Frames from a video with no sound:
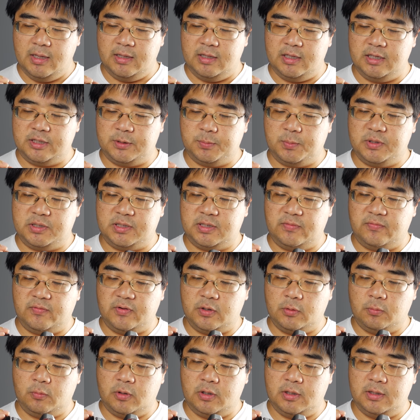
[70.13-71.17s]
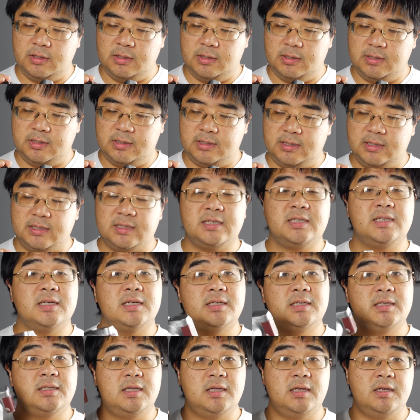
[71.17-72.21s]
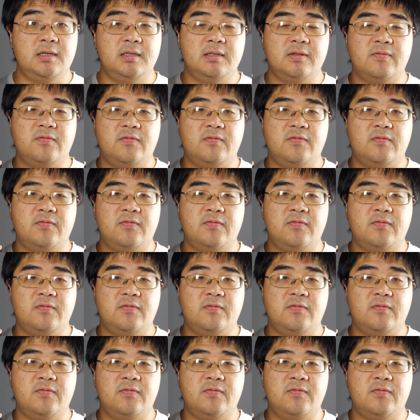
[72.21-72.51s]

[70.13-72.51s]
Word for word: This specific one is the 16